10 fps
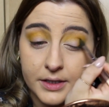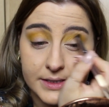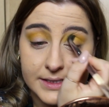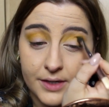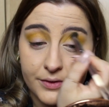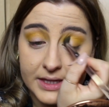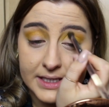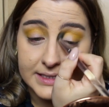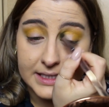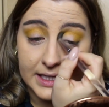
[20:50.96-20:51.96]
So
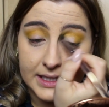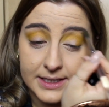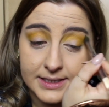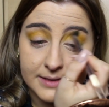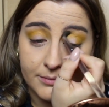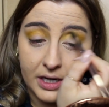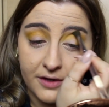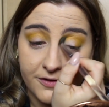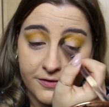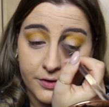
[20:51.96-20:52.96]
this is
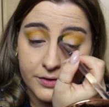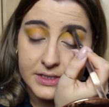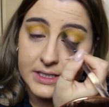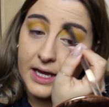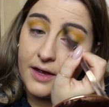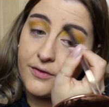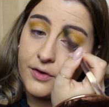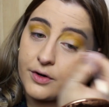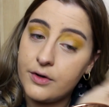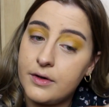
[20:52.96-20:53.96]
my first
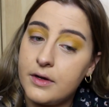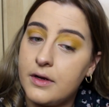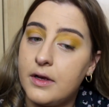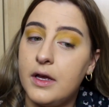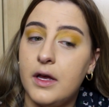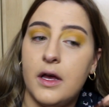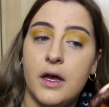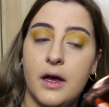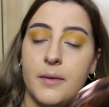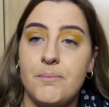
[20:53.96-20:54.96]
ever,
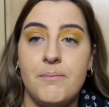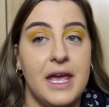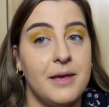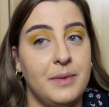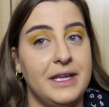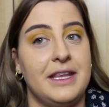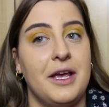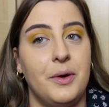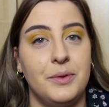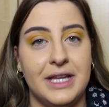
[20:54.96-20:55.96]
maybe
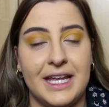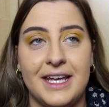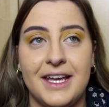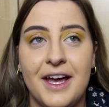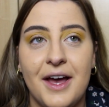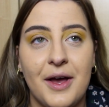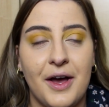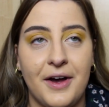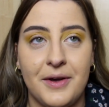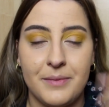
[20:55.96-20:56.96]
the only
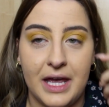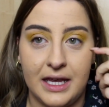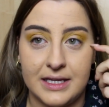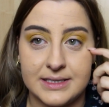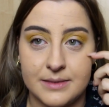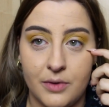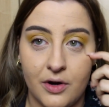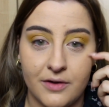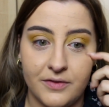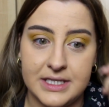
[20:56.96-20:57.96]

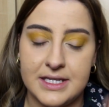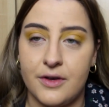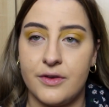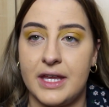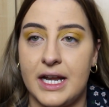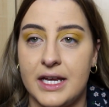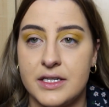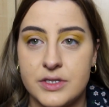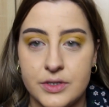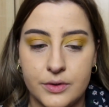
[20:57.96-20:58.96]
ASMR video that I
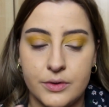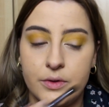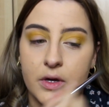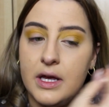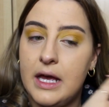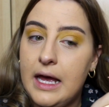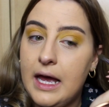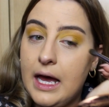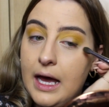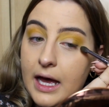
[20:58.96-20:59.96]
do,
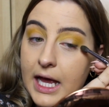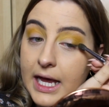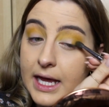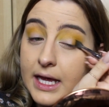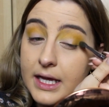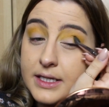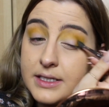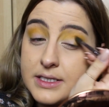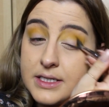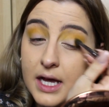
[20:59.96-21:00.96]

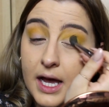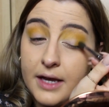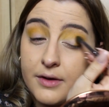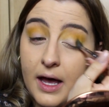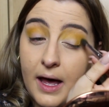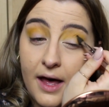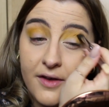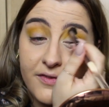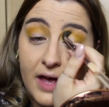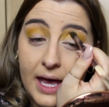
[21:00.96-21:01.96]
and I
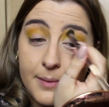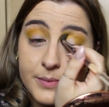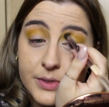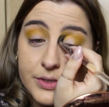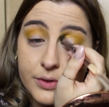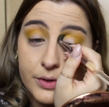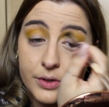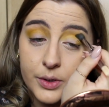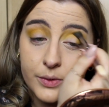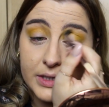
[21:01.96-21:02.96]
have
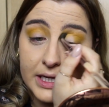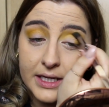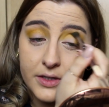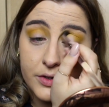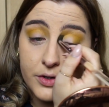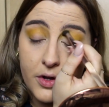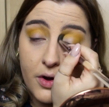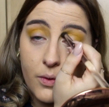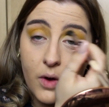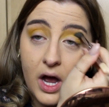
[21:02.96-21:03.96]
absolutely no